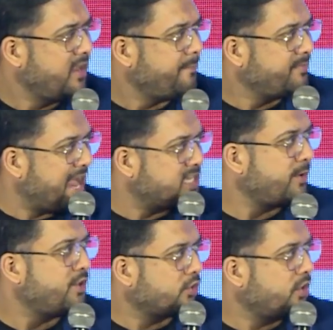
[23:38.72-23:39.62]
that's
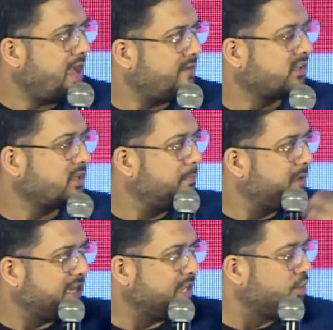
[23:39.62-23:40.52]
when you're going to have a
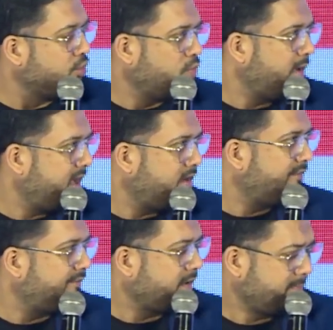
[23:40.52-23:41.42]
completely new way
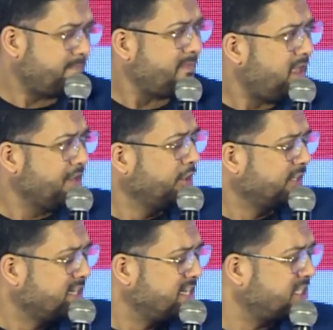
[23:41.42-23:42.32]
of,
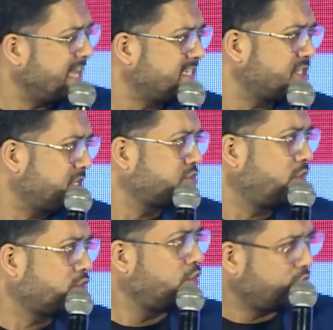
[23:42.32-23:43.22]
digitization is going
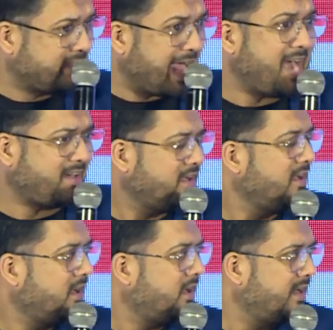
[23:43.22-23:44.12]
to go to that
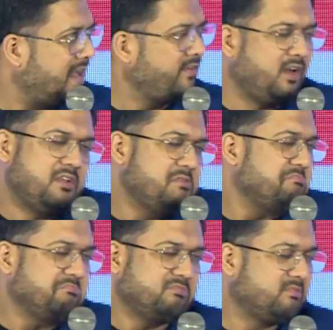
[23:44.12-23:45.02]
level.
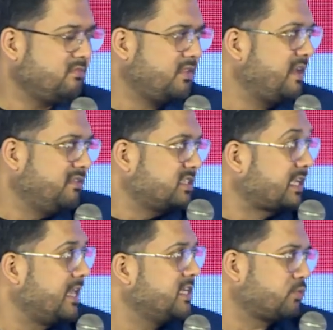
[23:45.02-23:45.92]
Then
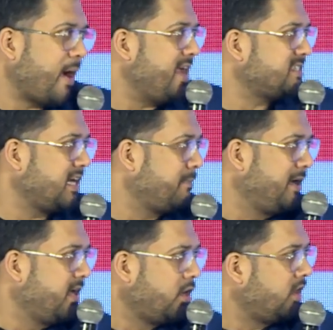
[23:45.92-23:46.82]
it's why I said
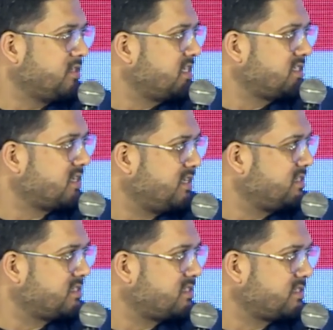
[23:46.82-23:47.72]
$1 billion
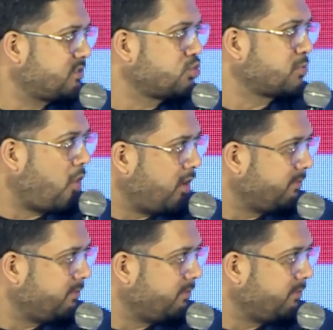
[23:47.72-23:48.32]
is too small.